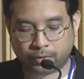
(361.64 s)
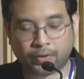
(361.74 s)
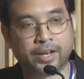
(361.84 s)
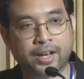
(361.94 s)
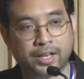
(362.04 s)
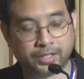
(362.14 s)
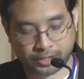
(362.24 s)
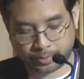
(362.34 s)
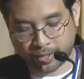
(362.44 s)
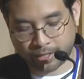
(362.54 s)
great
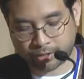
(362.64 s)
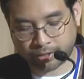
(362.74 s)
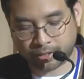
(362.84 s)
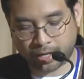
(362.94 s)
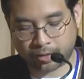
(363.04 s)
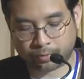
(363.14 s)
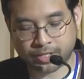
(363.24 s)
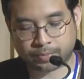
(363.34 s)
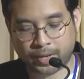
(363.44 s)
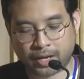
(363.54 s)
anticipation and
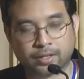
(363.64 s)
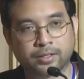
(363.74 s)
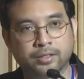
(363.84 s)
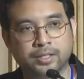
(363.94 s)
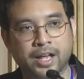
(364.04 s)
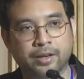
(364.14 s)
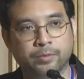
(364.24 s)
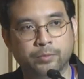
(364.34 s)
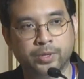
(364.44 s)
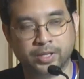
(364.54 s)
respect that
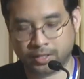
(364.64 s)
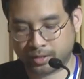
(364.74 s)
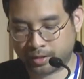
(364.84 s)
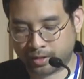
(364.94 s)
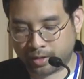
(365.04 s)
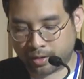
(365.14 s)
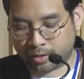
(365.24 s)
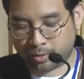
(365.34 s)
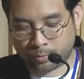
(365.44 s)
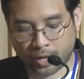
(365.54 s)
we
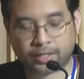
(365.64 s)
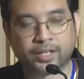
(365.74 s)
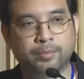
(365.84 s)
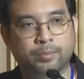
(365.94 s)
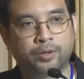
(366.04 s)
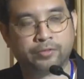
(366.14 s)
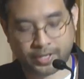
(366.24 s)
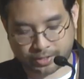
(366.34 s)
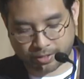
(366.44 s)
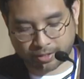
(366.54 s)
welcome
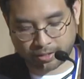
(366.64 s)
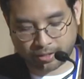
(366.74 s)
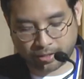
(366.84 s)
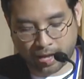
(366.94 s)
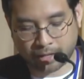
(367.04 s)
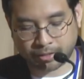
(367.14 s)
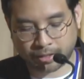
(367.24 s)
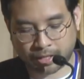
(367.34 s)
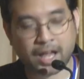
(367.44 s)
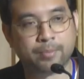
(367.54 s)
Professor Arthur
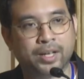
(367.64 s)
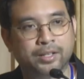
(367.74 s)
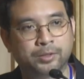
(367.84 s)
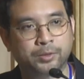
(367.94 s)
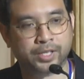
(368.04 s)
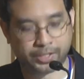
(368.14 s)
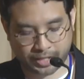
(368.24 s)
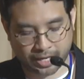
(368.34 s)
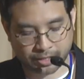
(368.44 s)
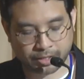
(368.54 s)
Kleinman to the
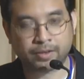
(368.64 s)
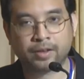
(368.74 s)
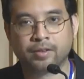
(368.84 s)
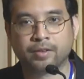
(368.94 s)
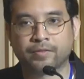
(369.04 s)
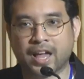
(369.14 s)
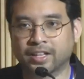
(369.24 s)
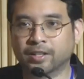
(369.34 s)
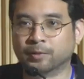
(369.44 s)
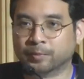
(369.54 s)
stage.
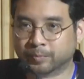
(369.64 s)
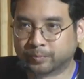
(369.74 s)
Thank you.